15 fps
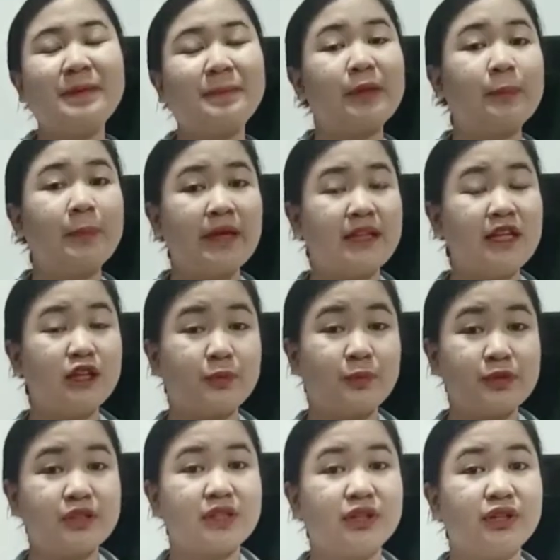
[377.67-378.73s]
palpating the
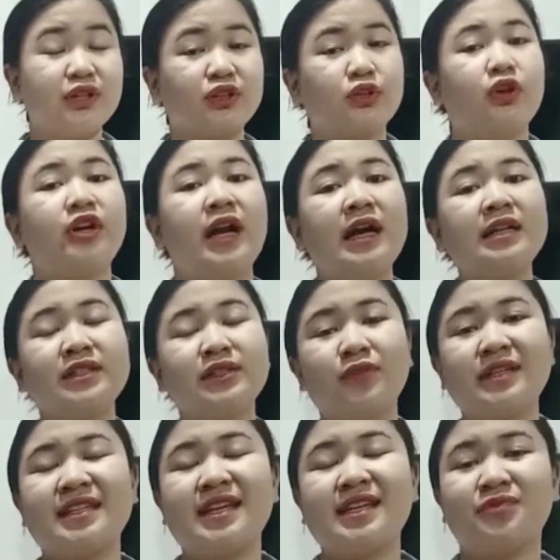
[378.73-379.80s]
posterior thorax to
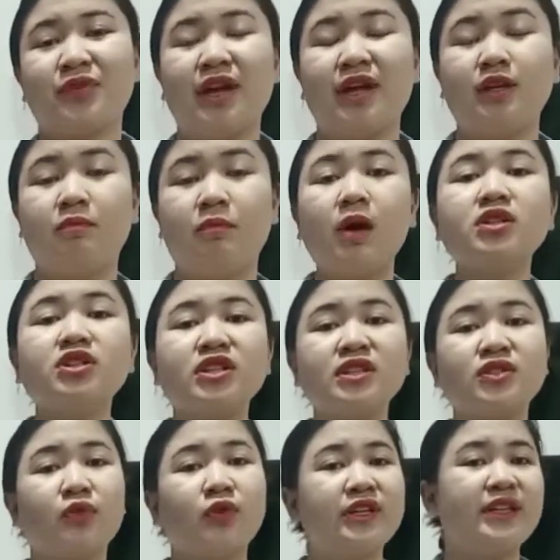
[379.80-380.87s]
assess for any
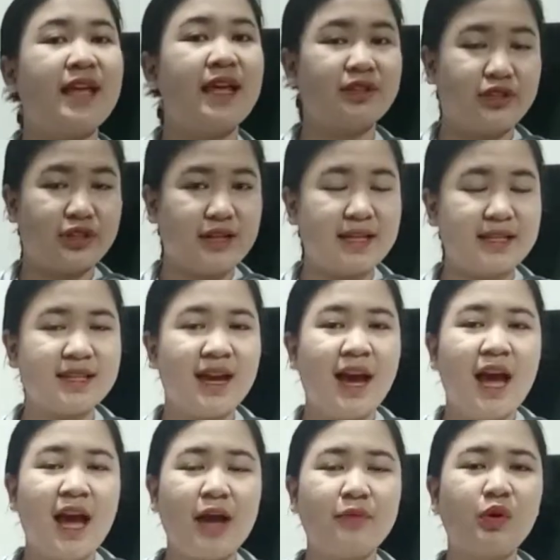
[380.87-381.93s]
bulges or tenderness.
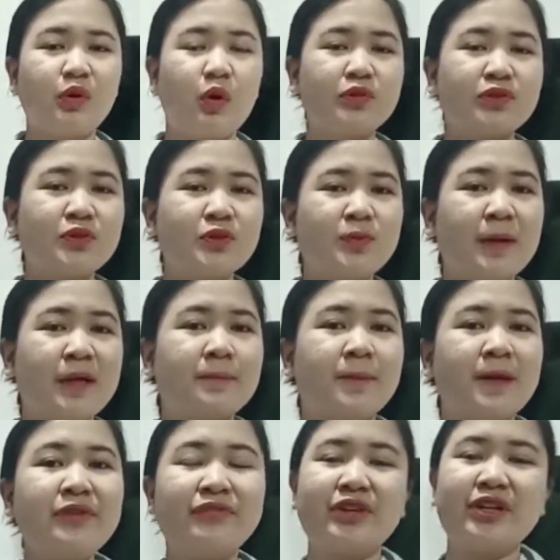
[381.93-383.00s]
I will also
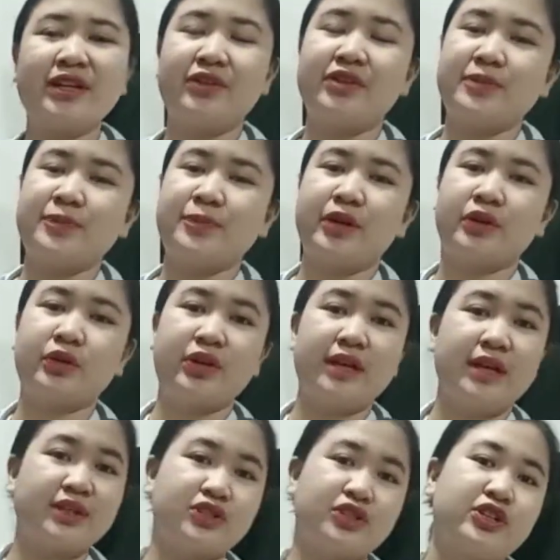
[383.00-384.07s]
palpate for the respiratory
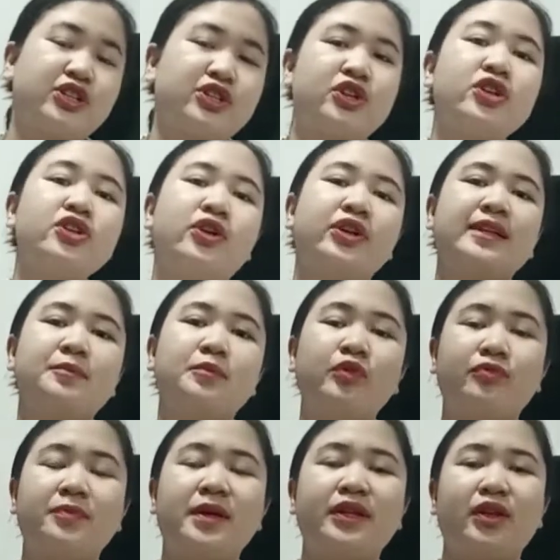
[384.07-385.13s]
excursion or the
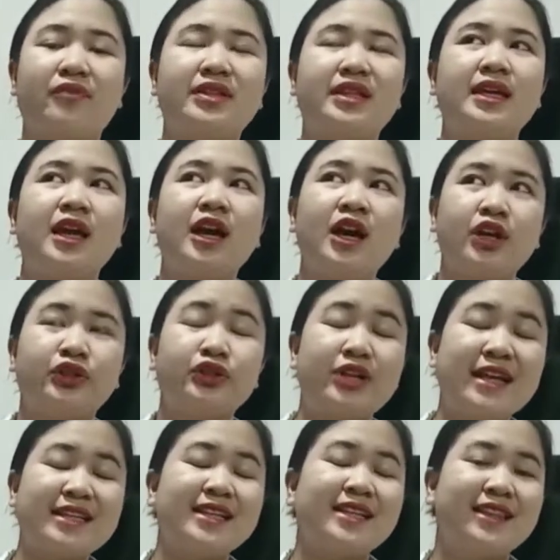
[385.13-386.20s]
movement of the
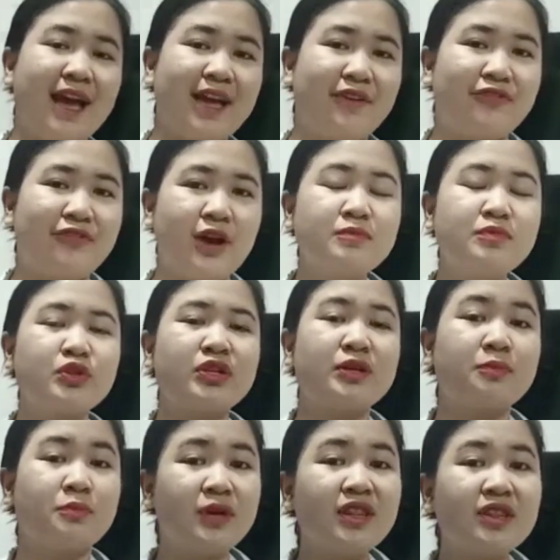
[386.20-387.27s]
thoracic diaphragm
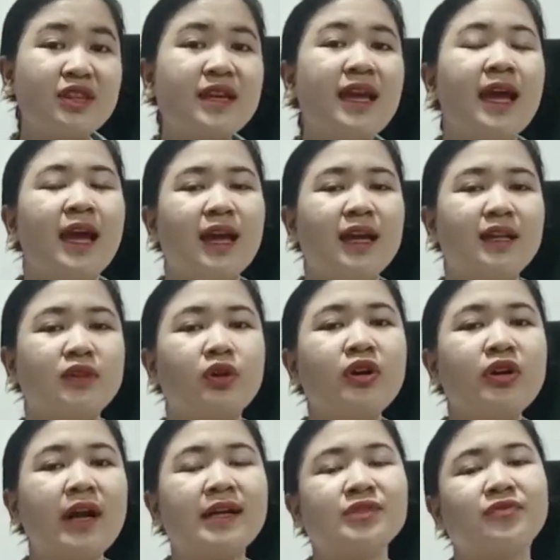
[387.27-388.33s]
during breathing, and the
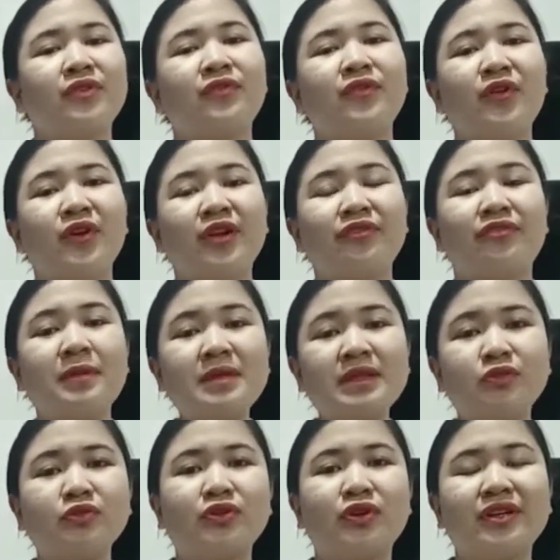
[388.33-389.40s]
thorax for vocal
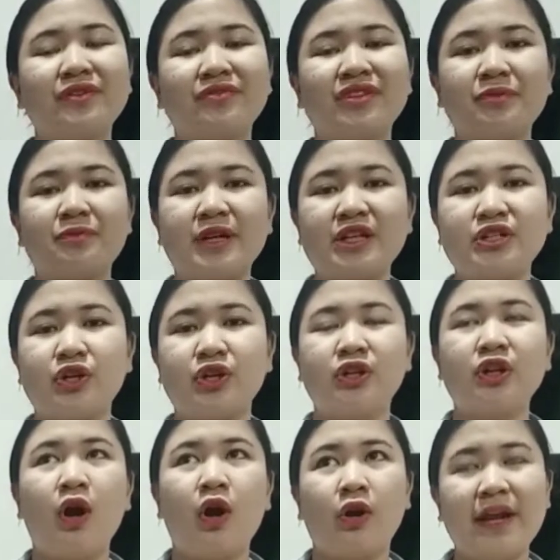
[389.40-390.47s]
fremitus or the vibration
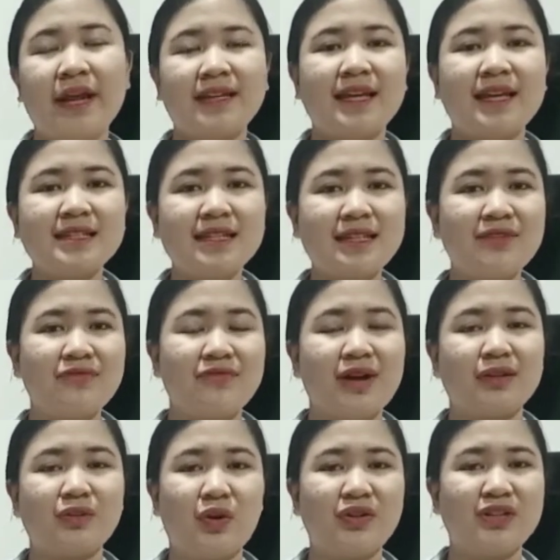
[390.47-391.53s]
or intensity
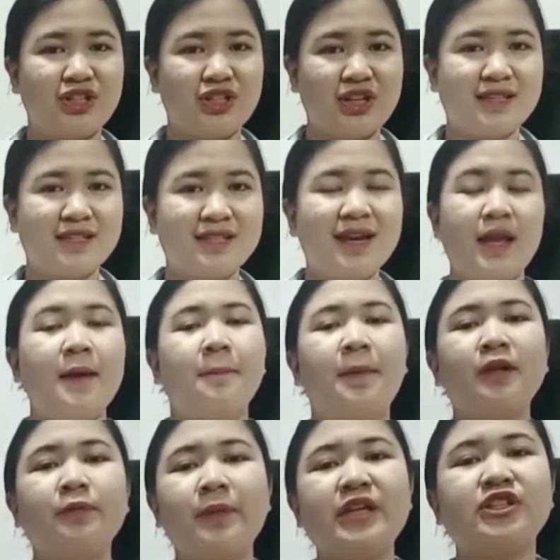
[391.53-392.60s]
felt on the chest.
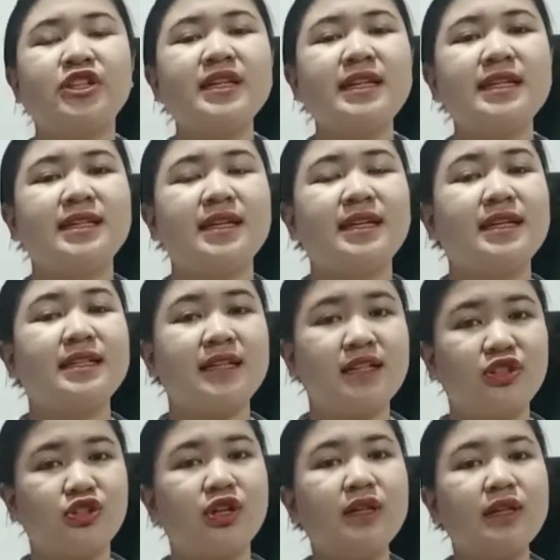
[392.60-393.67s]
Palpation is an
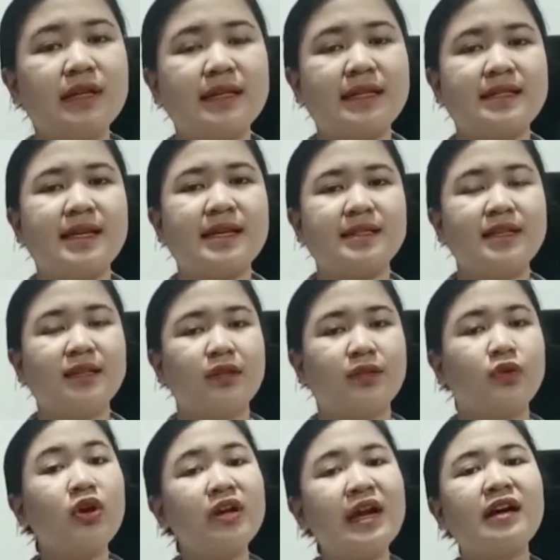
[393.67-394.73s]
essential in assessing the
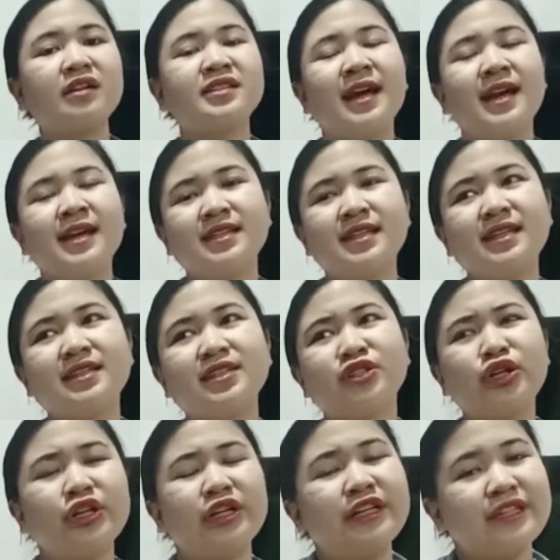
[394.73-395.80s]
thorax since
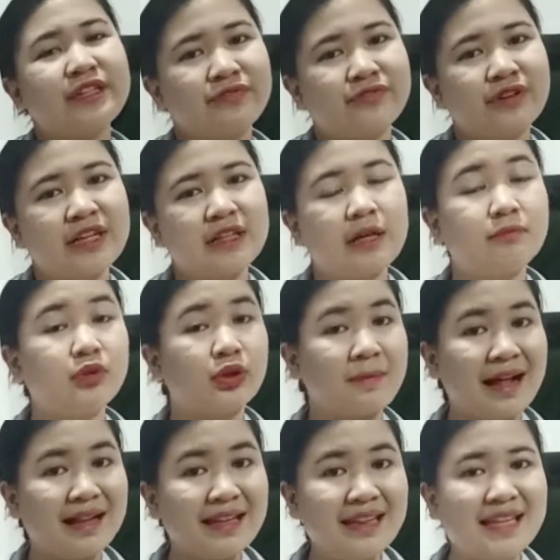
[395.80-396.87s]
there are different
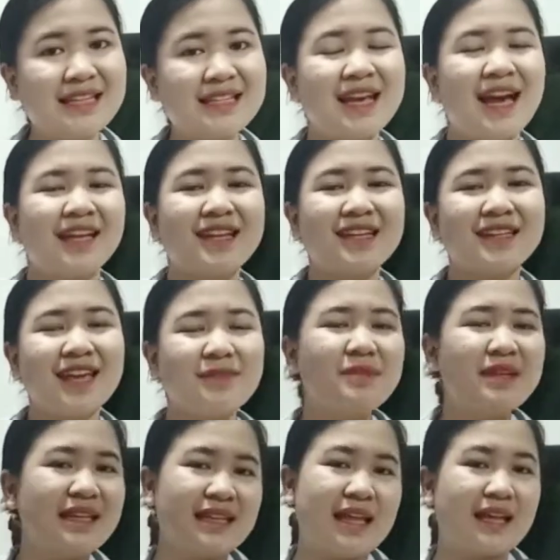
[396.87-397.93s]
abnormalities that can
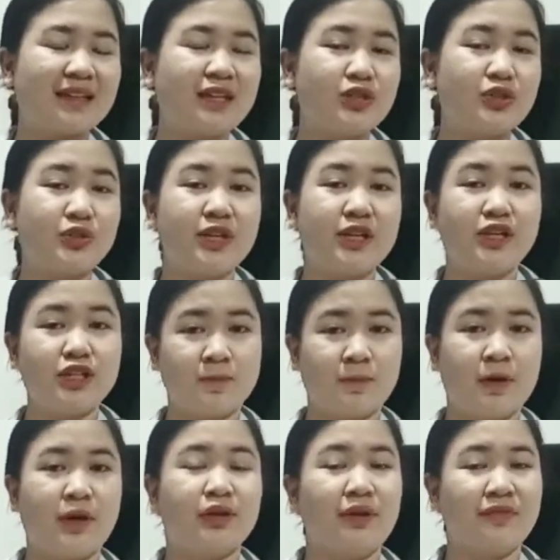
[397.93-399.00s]
be detected during this
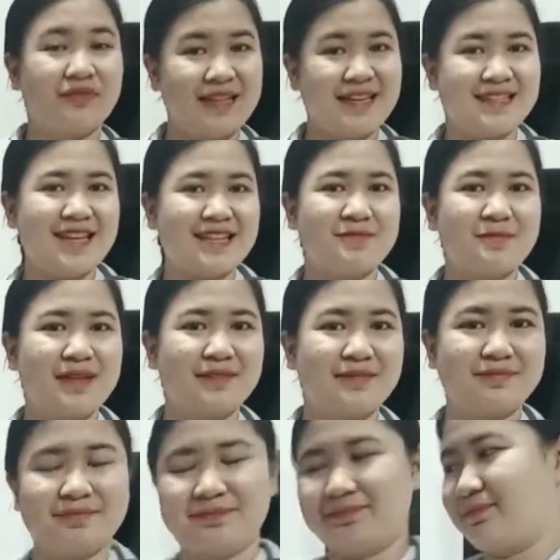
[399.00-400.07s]
part of the assessment.
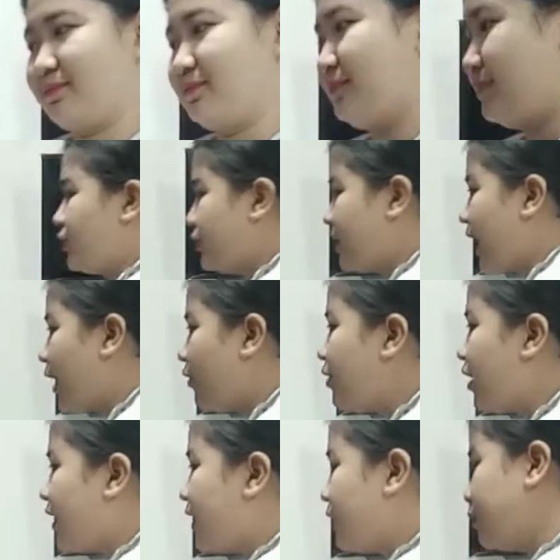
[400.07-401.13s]
So
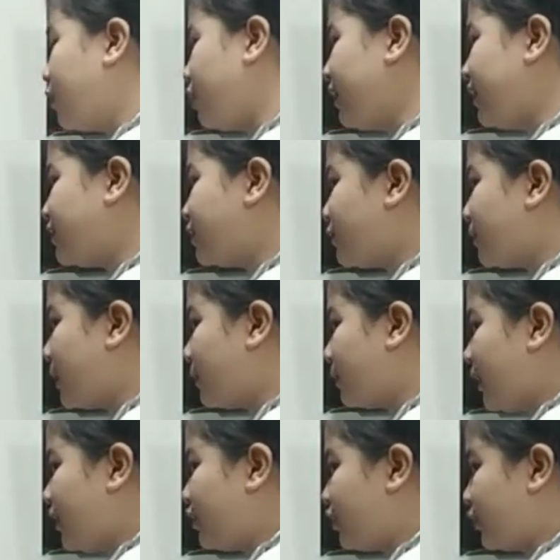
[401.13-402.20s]
now, I am going to
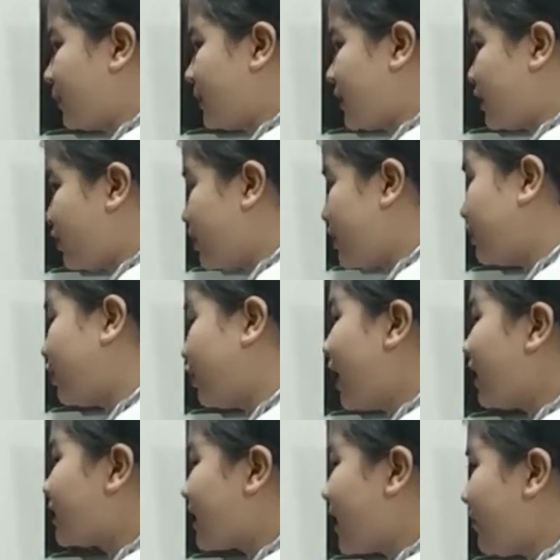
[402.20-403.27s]
palpate your posterior
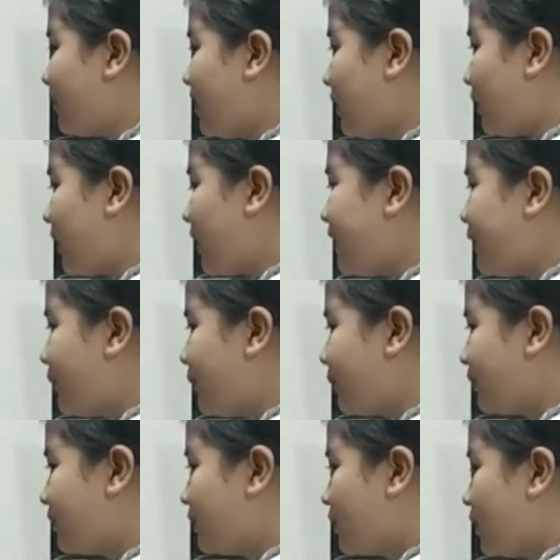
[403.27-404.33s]
thorax, Kevin, okay?
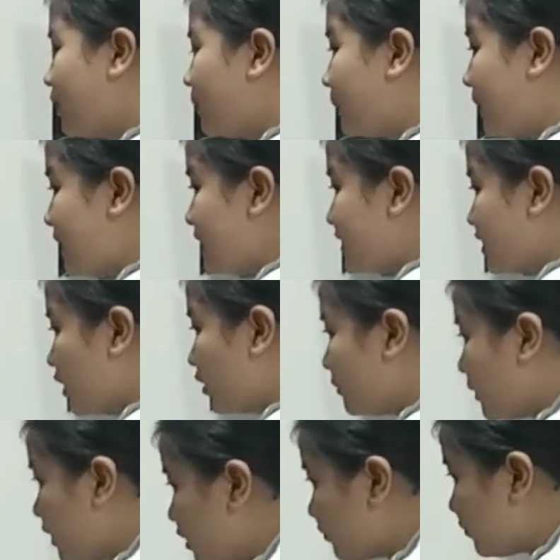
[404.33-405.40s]
Please tell
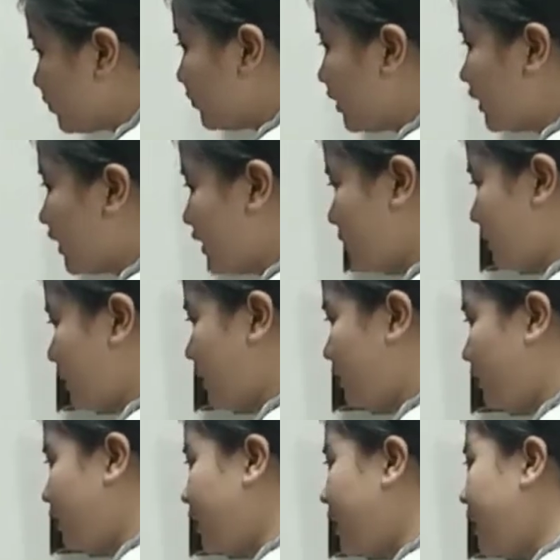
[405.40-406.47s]
me if you feel any
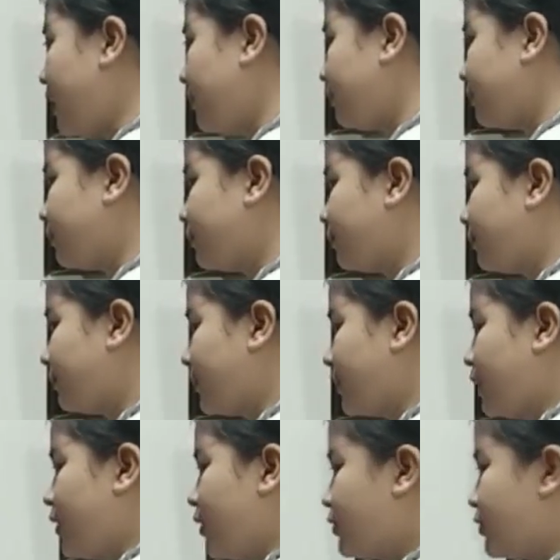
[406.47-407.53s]
pain, okay?
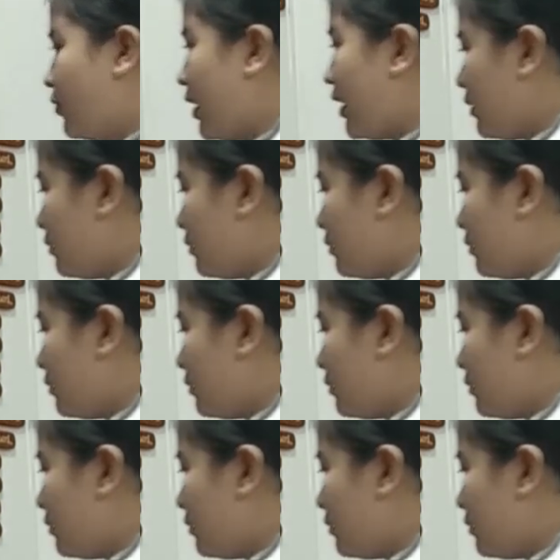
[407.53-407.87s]
So I